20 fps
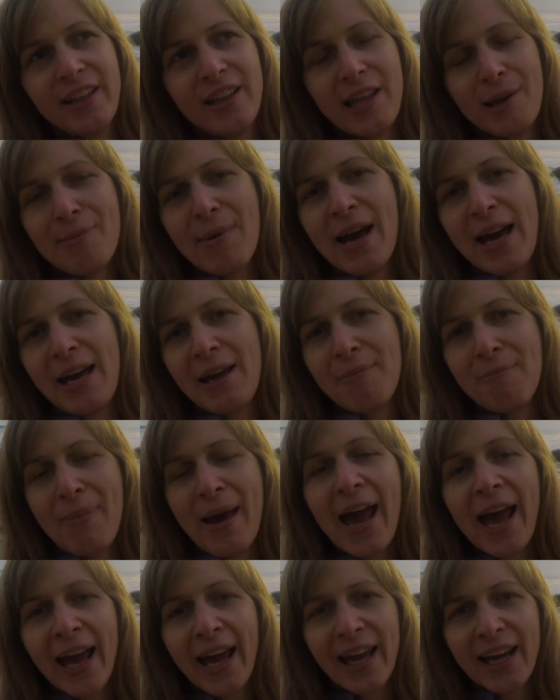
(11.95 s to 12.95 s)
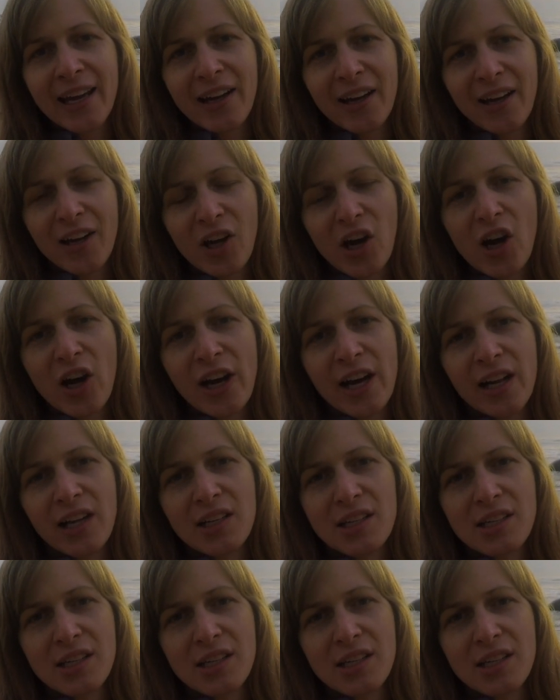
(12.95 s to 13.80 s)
Then my bag got